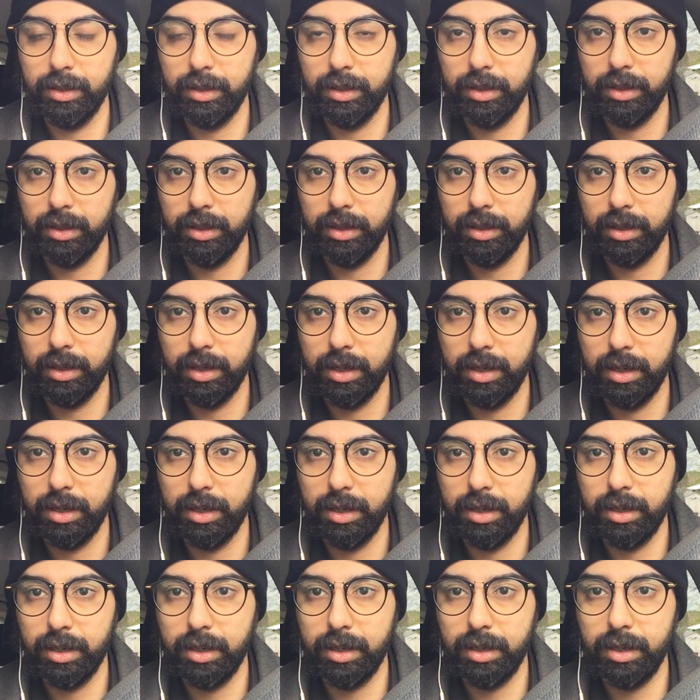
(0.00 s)

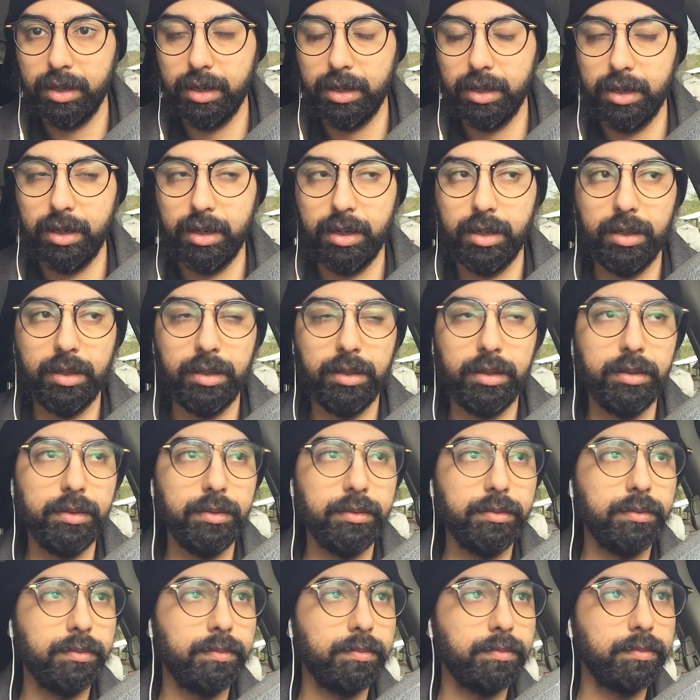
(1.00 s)

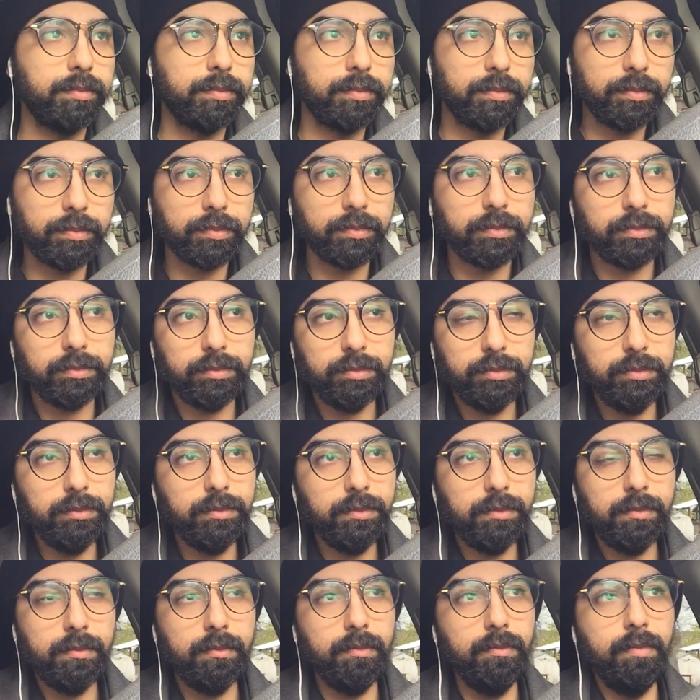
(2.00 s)

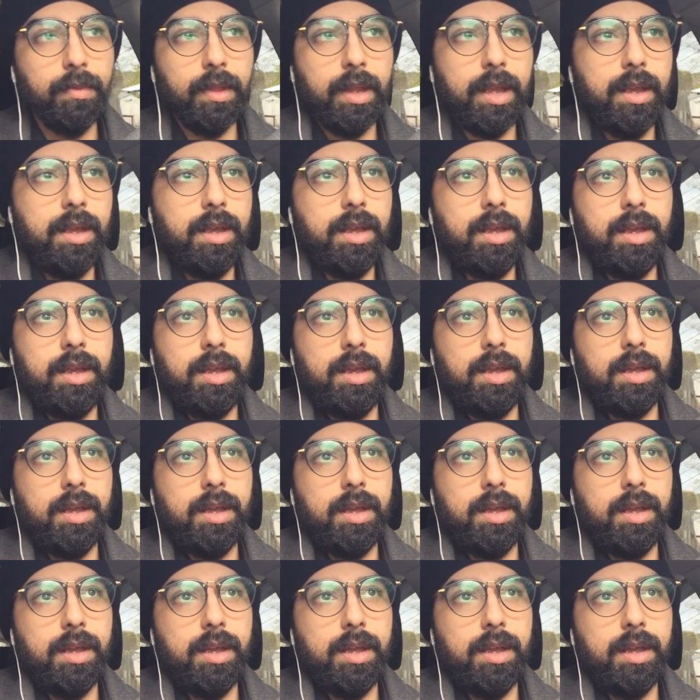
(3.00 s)
Nobody speaks.